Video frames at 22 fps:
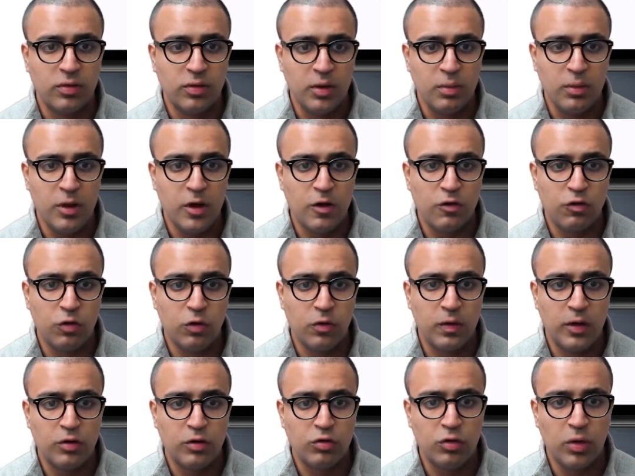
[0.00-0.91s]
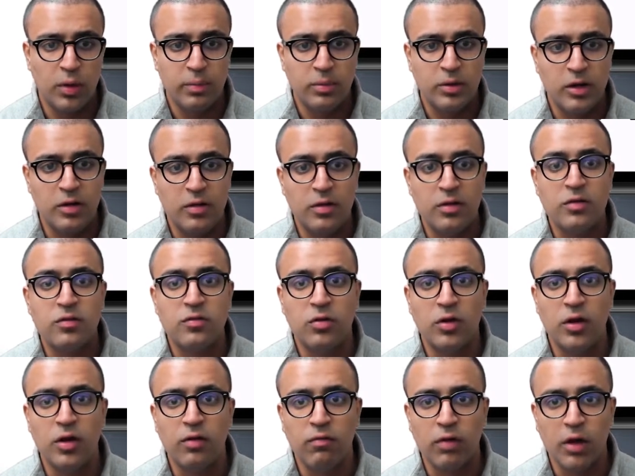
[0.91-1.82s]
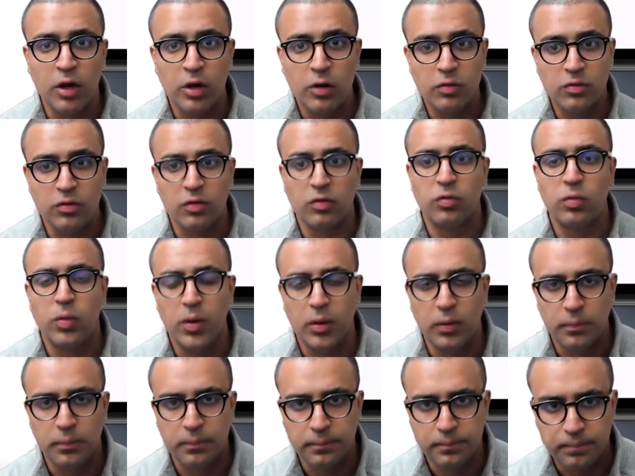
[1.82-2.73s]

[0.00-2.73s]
then make sure that you update these string values as well.